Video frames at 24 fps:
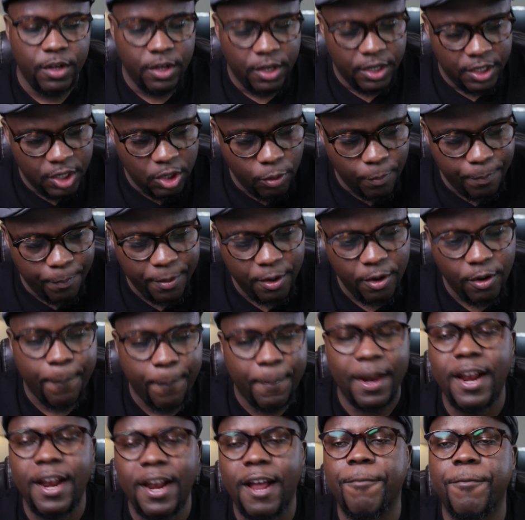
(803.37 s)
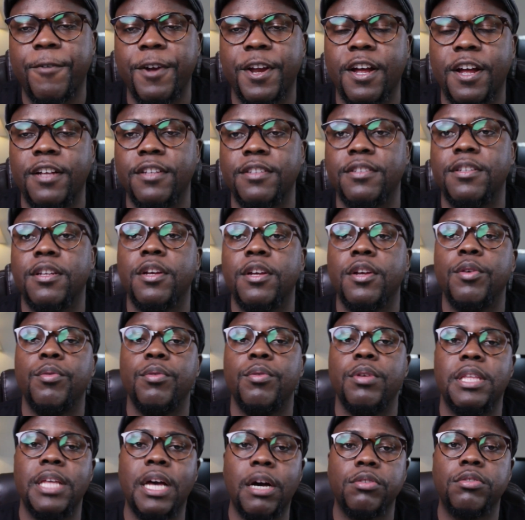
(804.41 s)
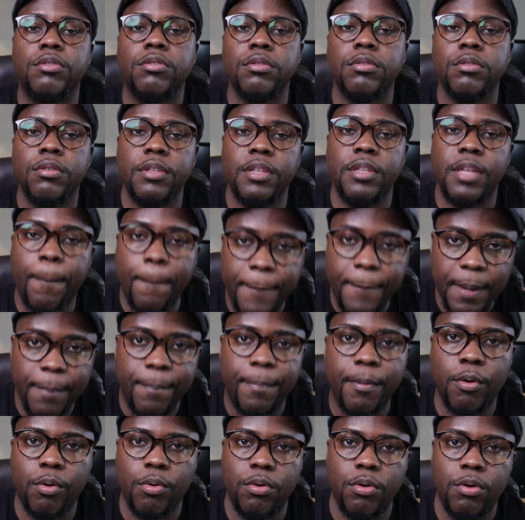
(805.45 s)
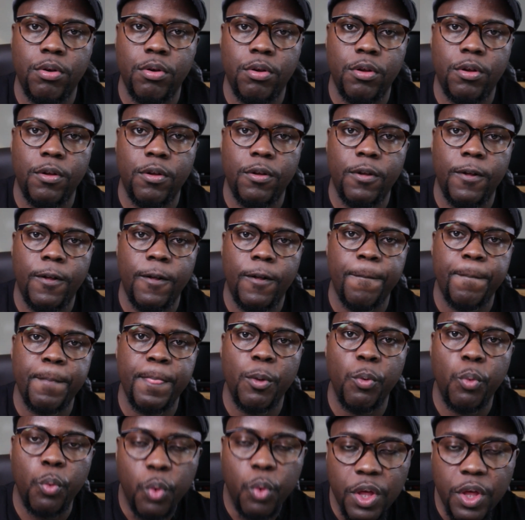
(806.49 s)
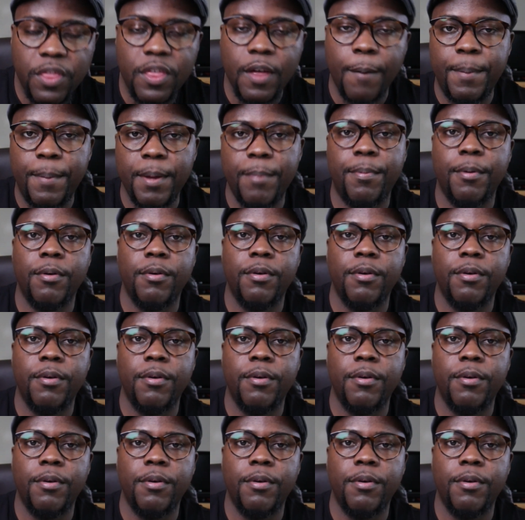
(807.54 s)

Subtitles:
There will be no Pan-African without the people, with the people.